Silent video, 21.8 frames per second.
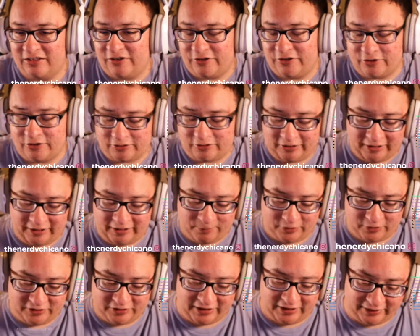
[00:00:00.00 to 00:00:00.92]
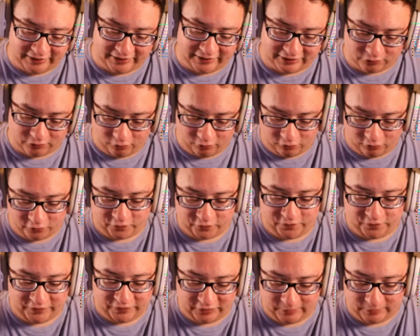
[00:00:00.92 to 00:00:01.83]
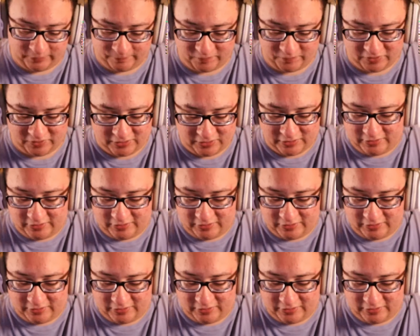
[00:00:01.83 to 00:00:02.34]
they're able to take these old films,